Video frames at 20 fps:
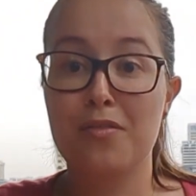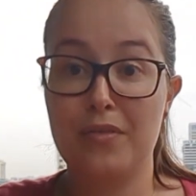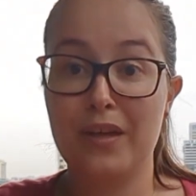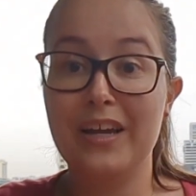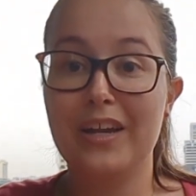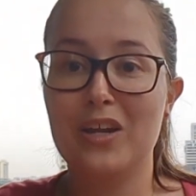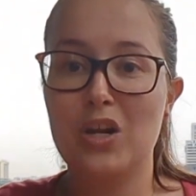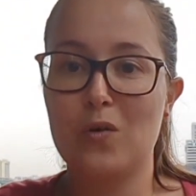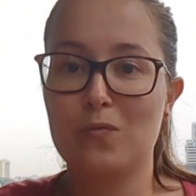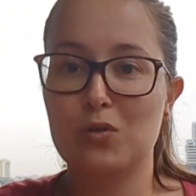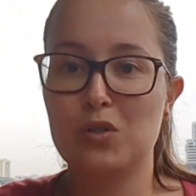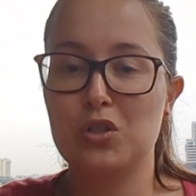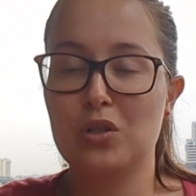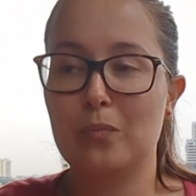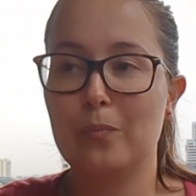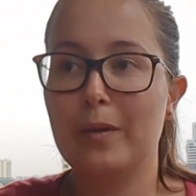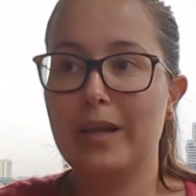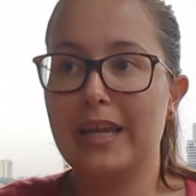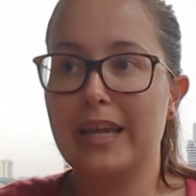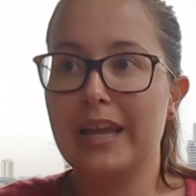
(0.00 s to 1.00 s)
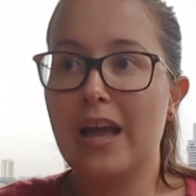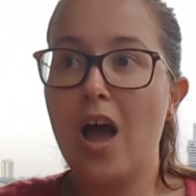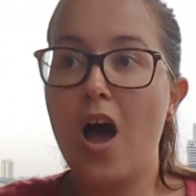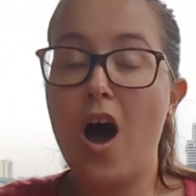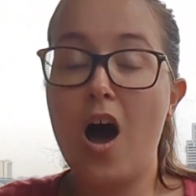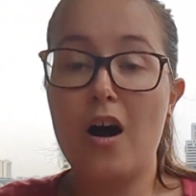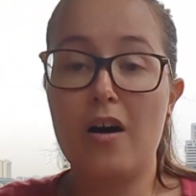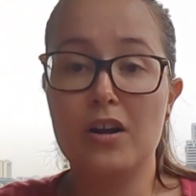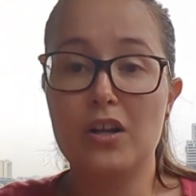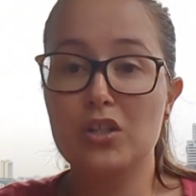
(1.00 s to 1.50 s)
think a novel should be,
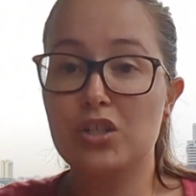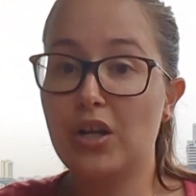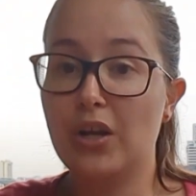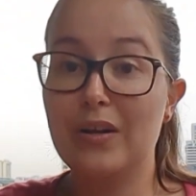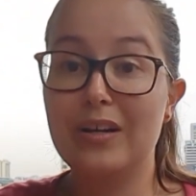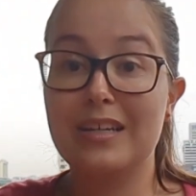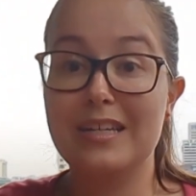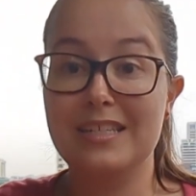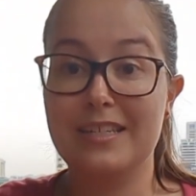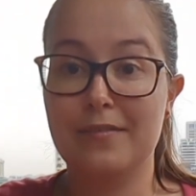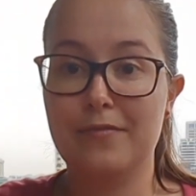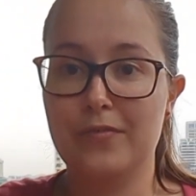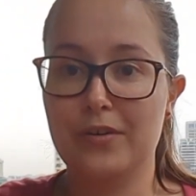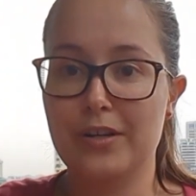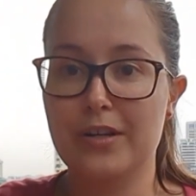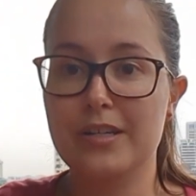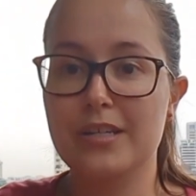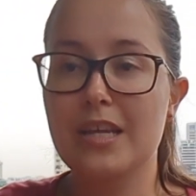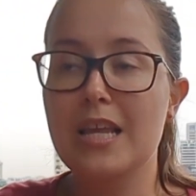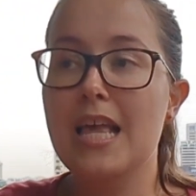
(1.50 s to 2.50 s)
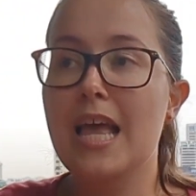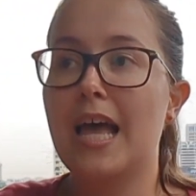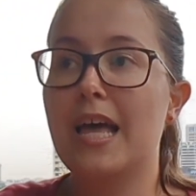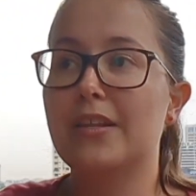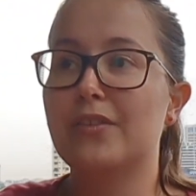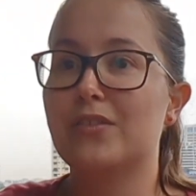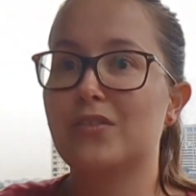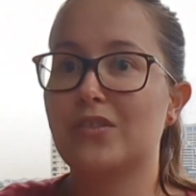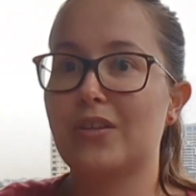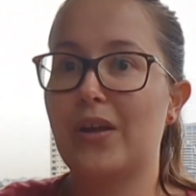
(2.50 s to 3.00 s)
are totally different.
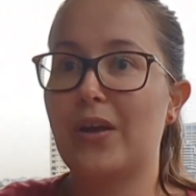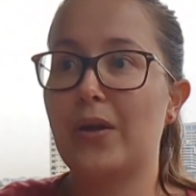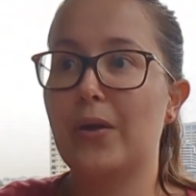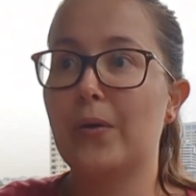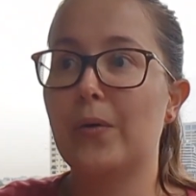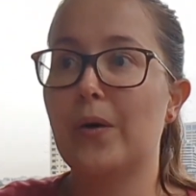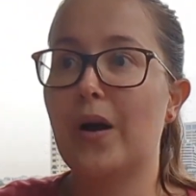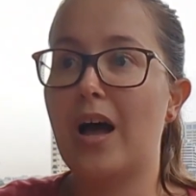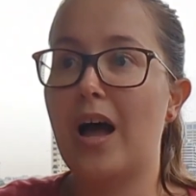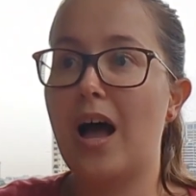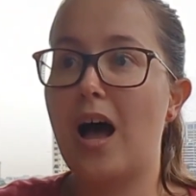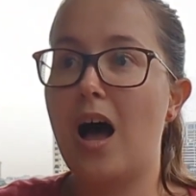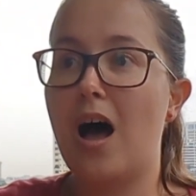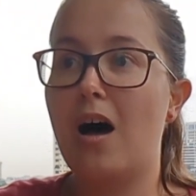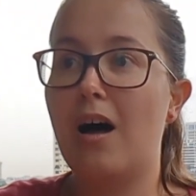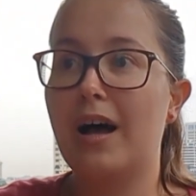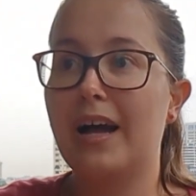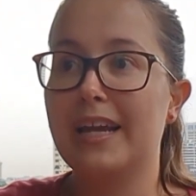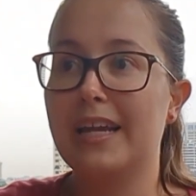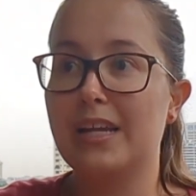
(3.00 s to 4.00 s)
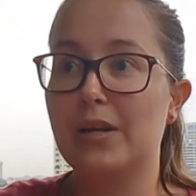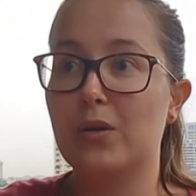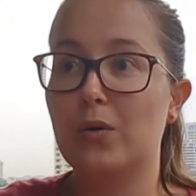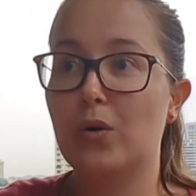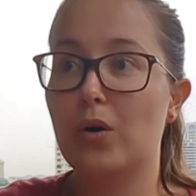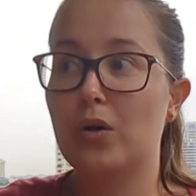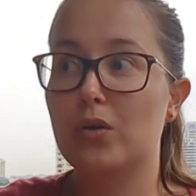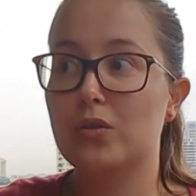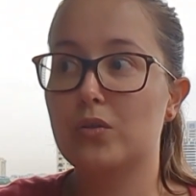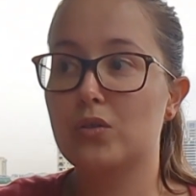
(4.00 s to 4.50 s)
And so I
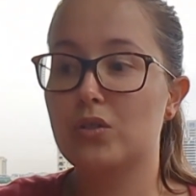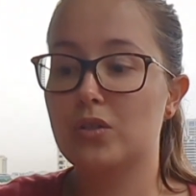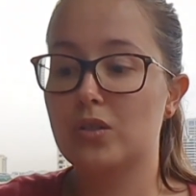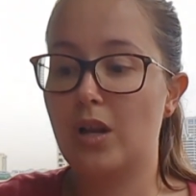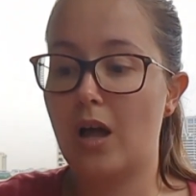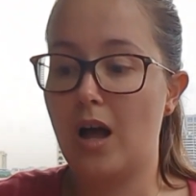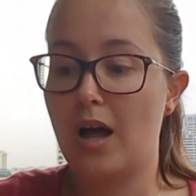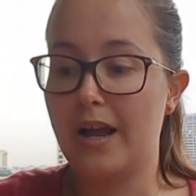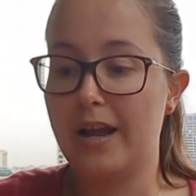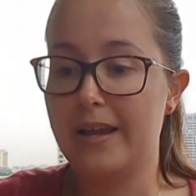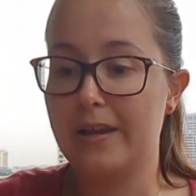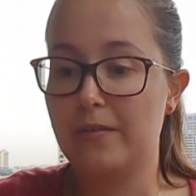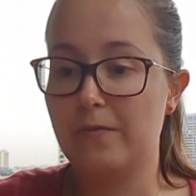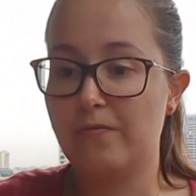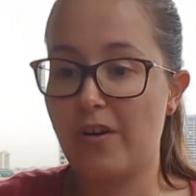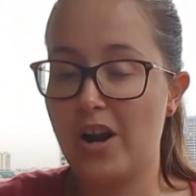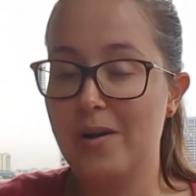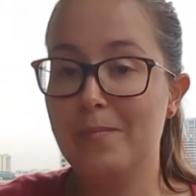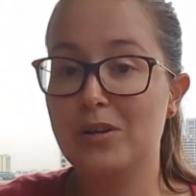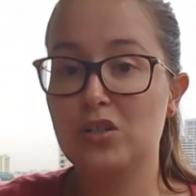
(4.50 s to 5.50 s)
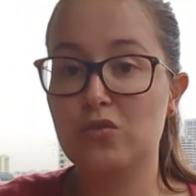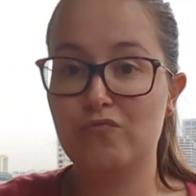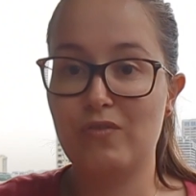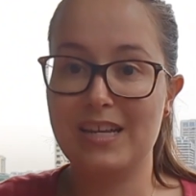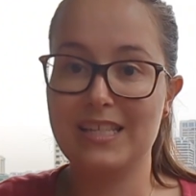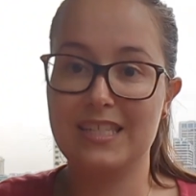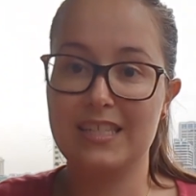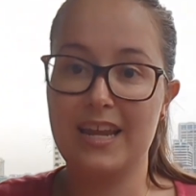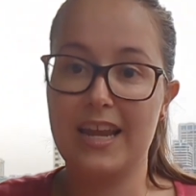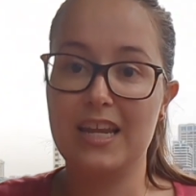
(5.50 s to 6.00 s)
I very much
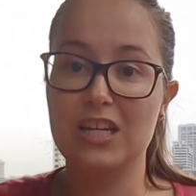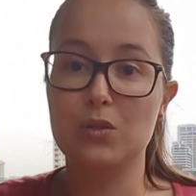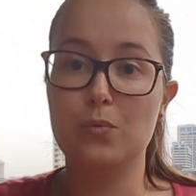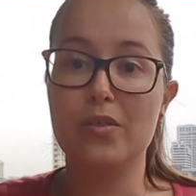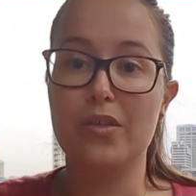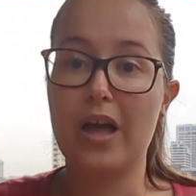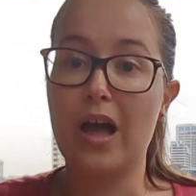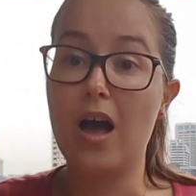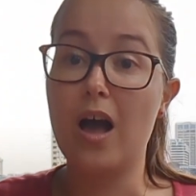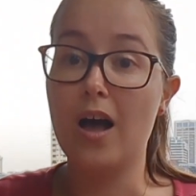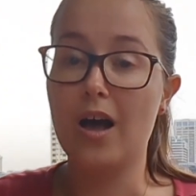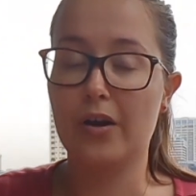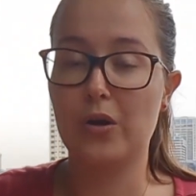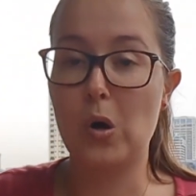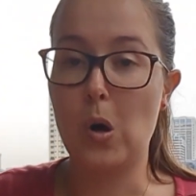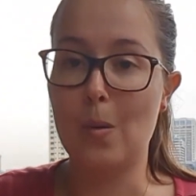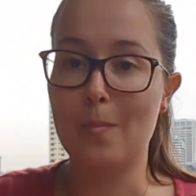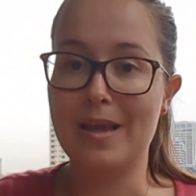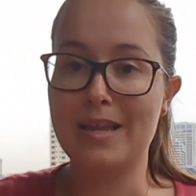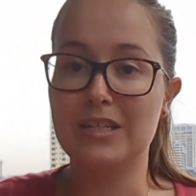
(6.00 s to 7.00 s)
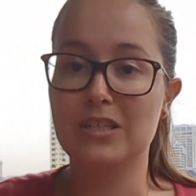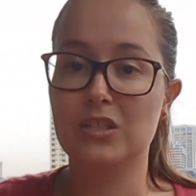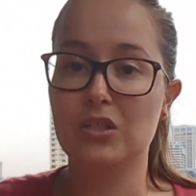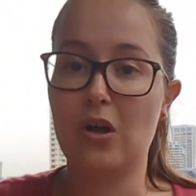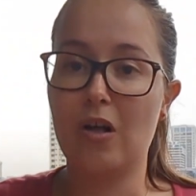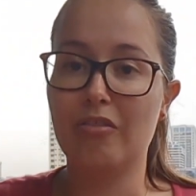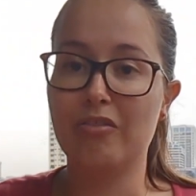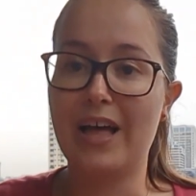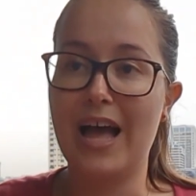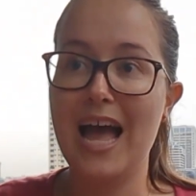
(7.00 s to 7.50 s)
resonate with her comment
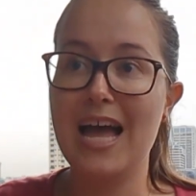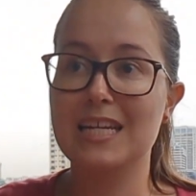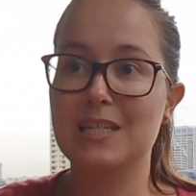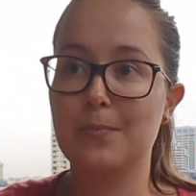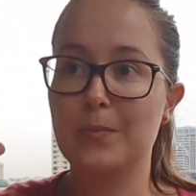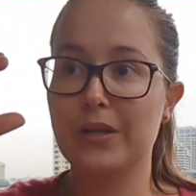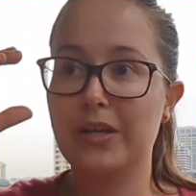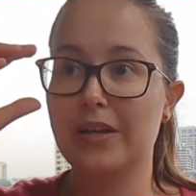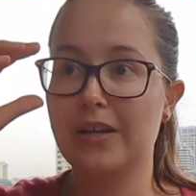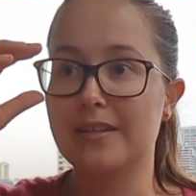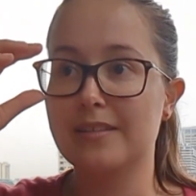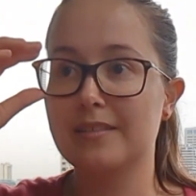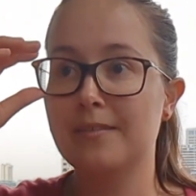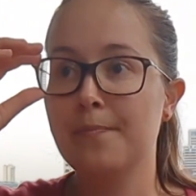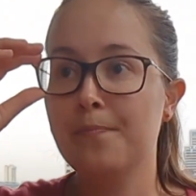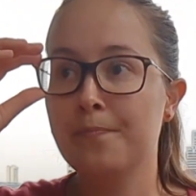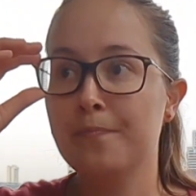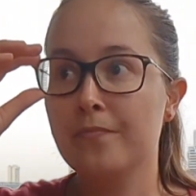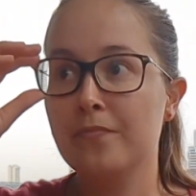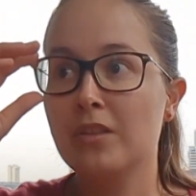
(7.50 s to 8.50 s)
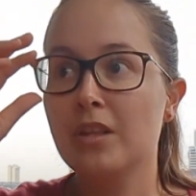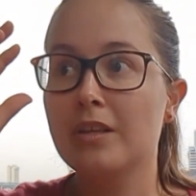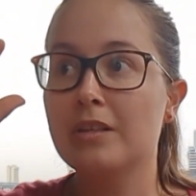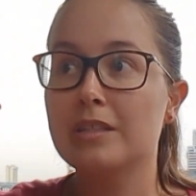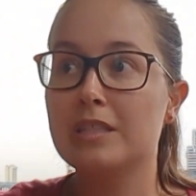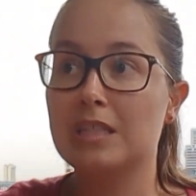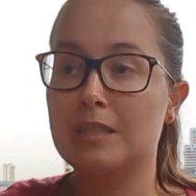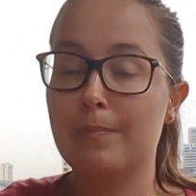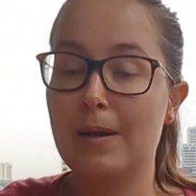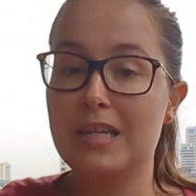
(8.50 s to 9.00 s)
on that, because
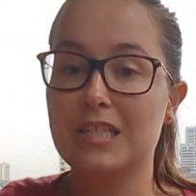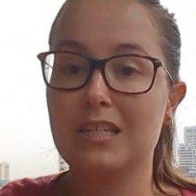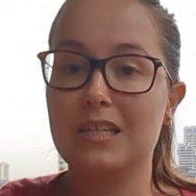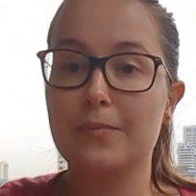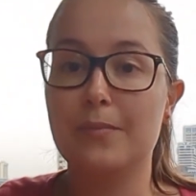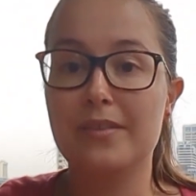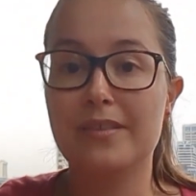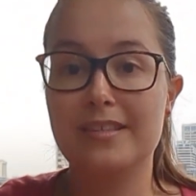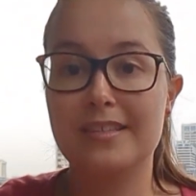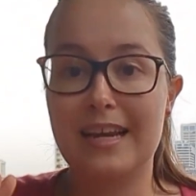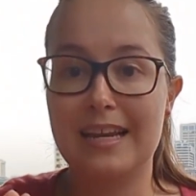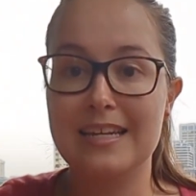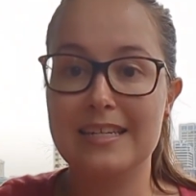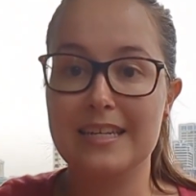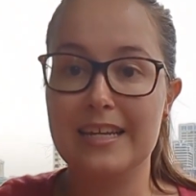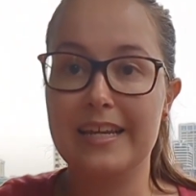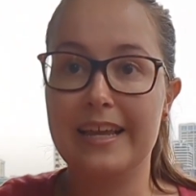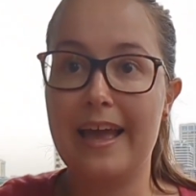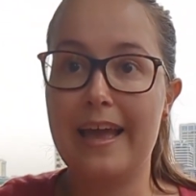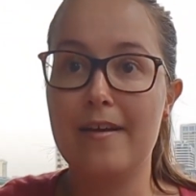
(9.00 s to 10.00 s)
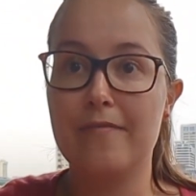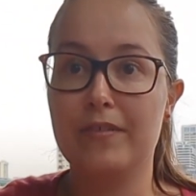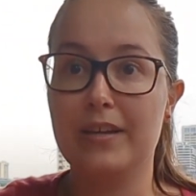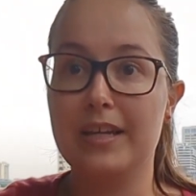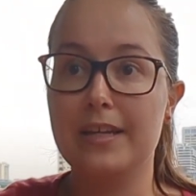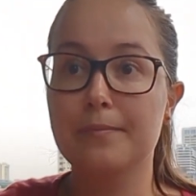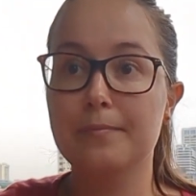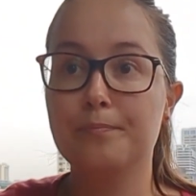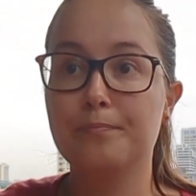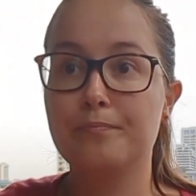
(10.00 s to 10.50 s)
especially with Standing
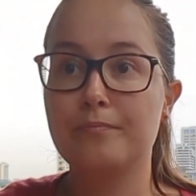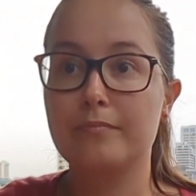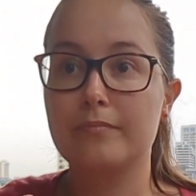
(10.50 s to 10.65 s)
Heavy